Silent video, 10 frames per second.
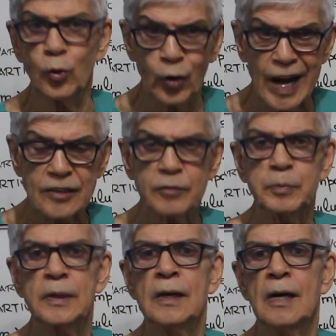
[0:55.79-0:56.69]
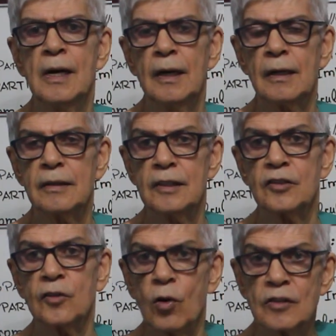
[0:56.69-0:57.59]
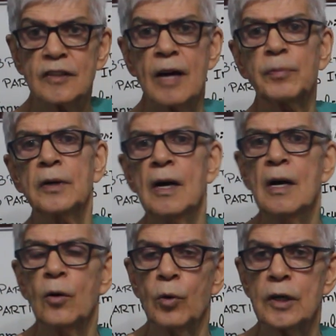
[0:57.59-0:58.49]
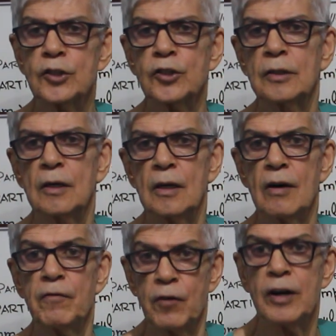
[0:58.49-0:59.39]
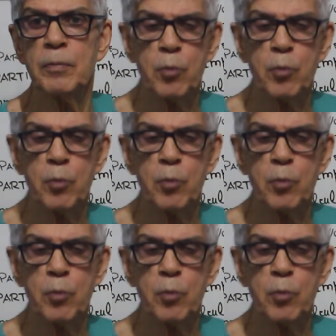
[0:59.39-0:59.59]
grasp this concept, which are very